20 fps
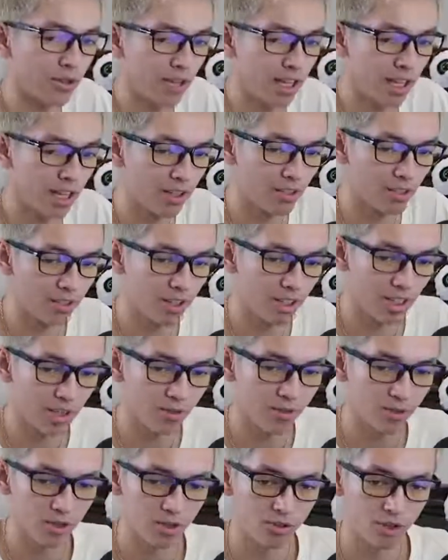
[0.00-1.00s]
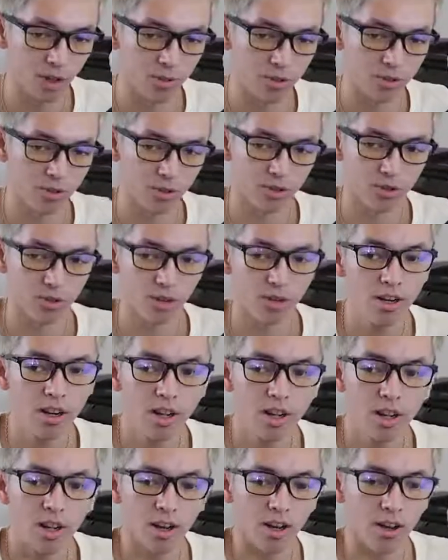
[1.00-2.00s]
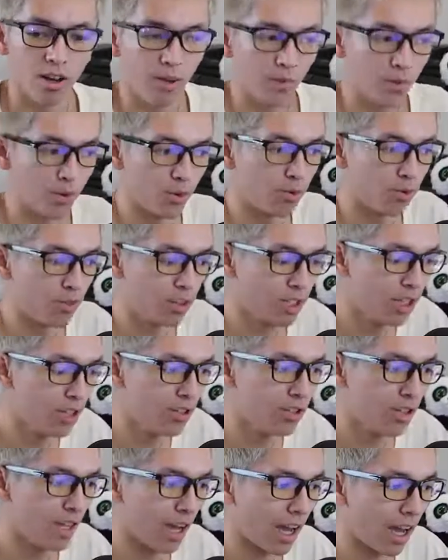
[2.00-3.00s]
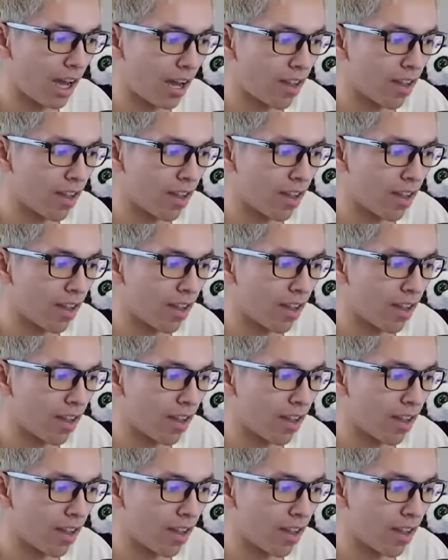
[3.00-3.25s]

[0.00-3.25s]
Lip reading: You can't look like every other dropshipping store. You literally